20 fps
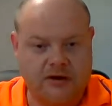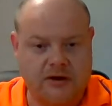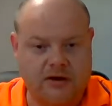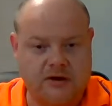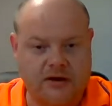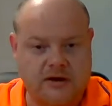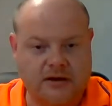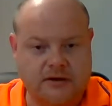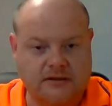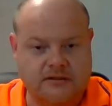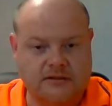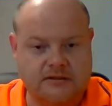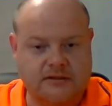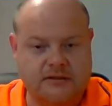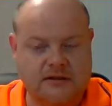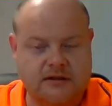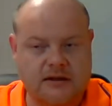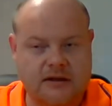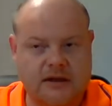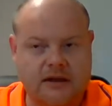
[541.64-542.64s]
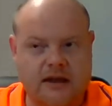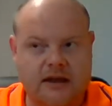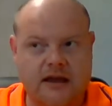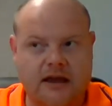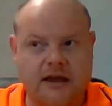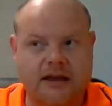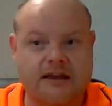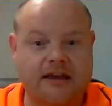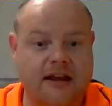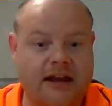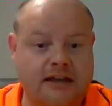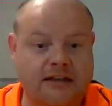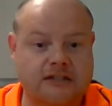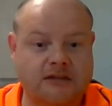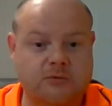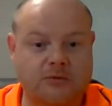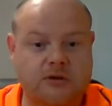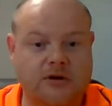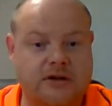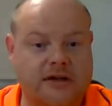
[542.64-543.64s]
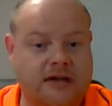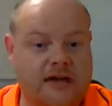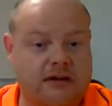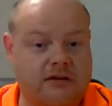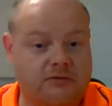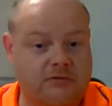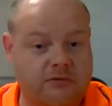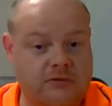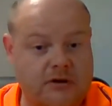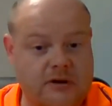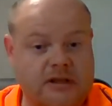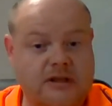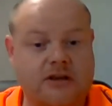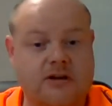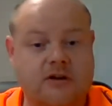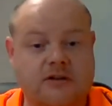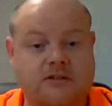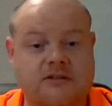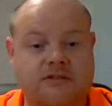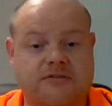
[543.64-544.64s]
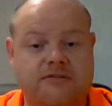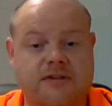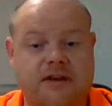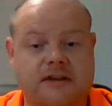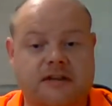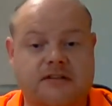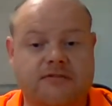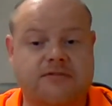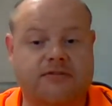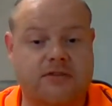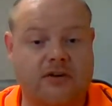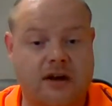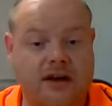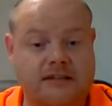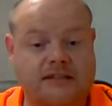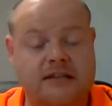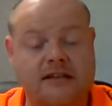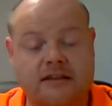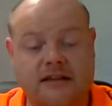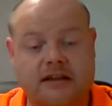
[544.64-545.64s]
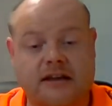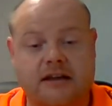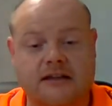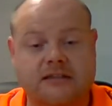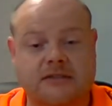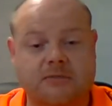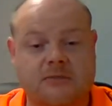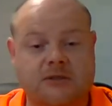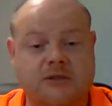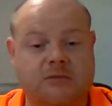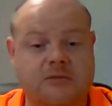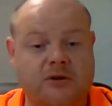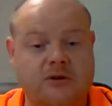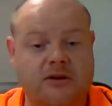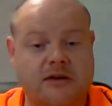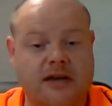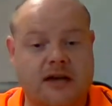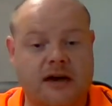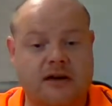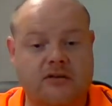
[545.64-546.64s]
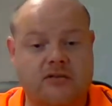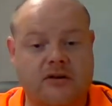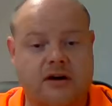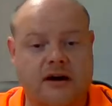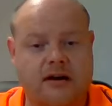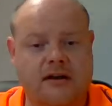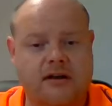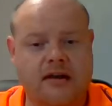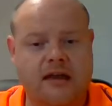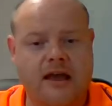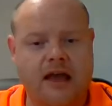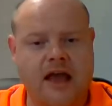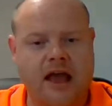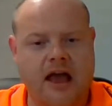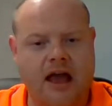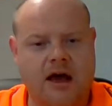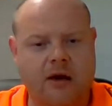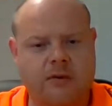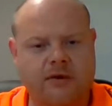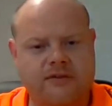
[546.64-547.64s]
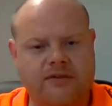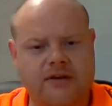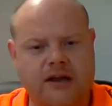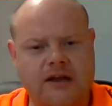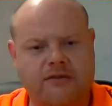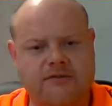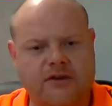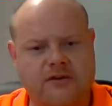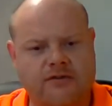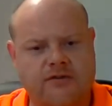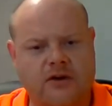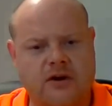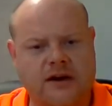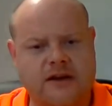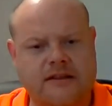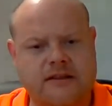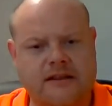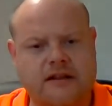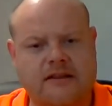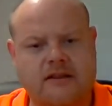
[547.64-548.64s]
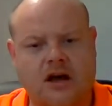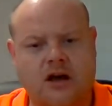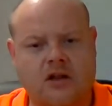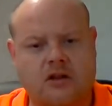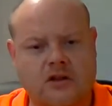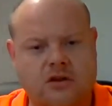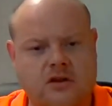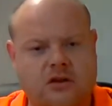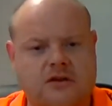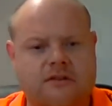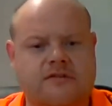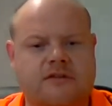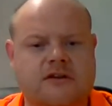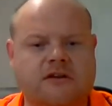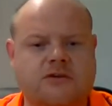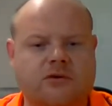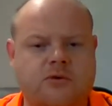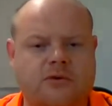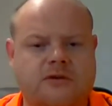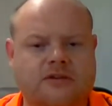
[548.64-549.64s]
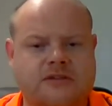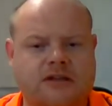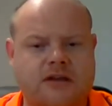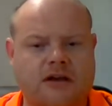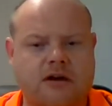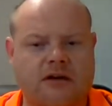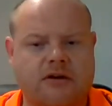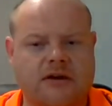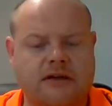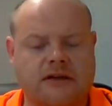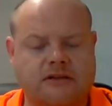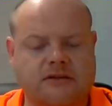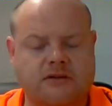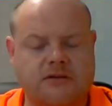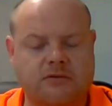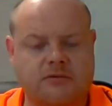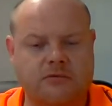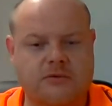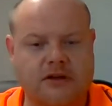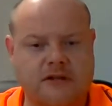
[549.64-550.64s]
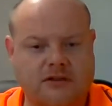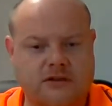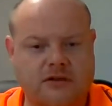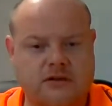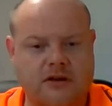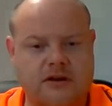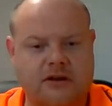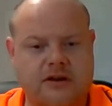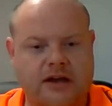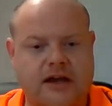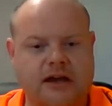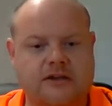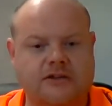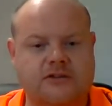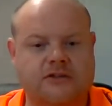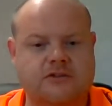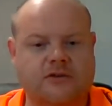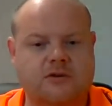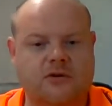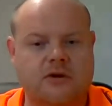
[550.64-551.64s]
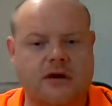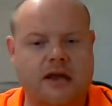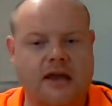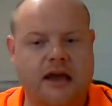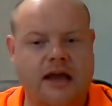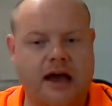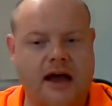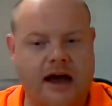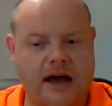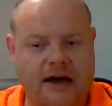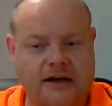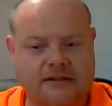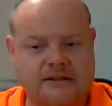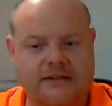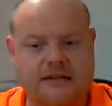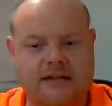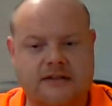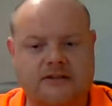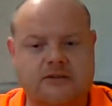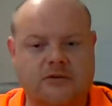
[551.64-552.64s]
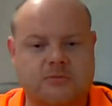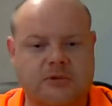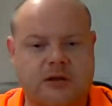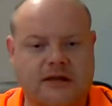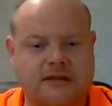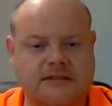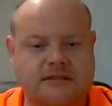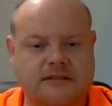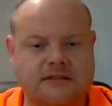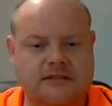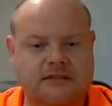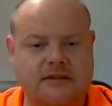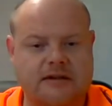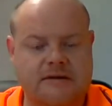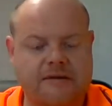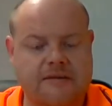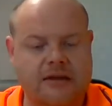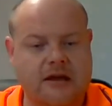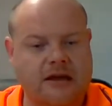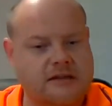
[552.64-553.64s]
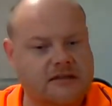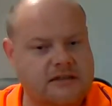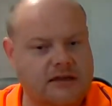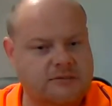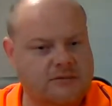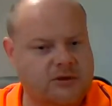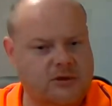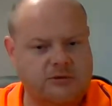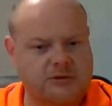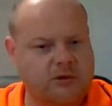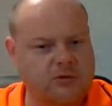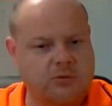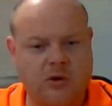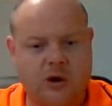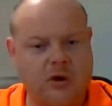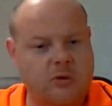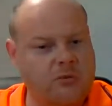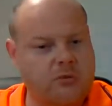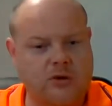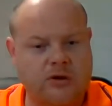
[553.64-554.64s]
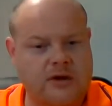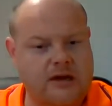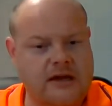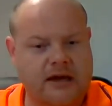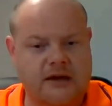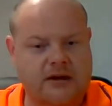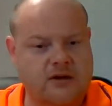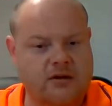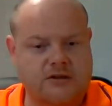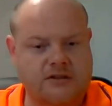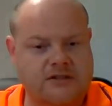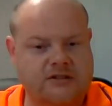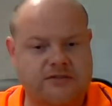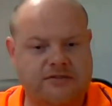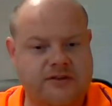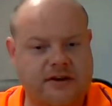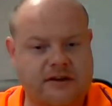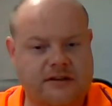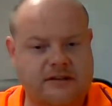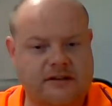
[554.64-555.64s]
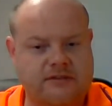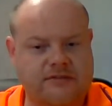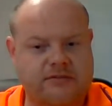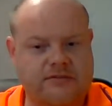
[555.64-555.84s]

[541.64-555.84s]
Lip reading: areas, it can actually work out really cost effective for us and the customer to be on a carton rate. However, if you're finding that a lot of these orders are going into regional locations or hard to get to places, sometimes it won't work out cost effective.